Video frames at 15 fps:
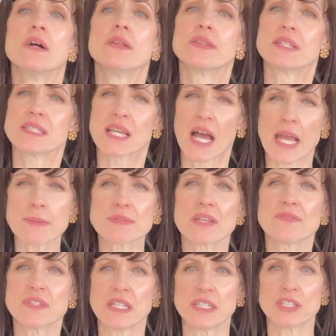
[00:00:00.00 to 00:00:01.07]
The types of
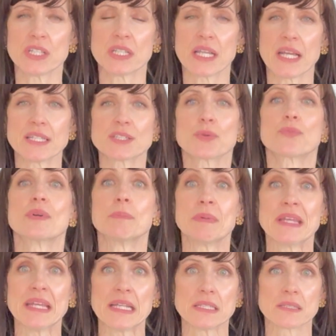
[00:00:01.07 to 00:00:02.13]
teaching days
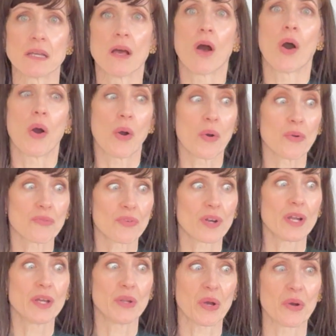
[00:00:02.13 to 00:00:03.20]
repeat over
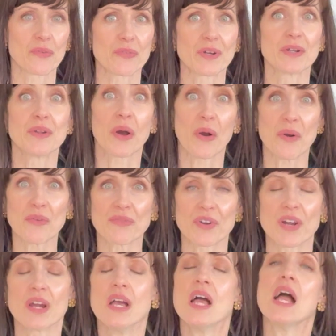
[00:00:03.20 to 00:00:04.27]
and over and over.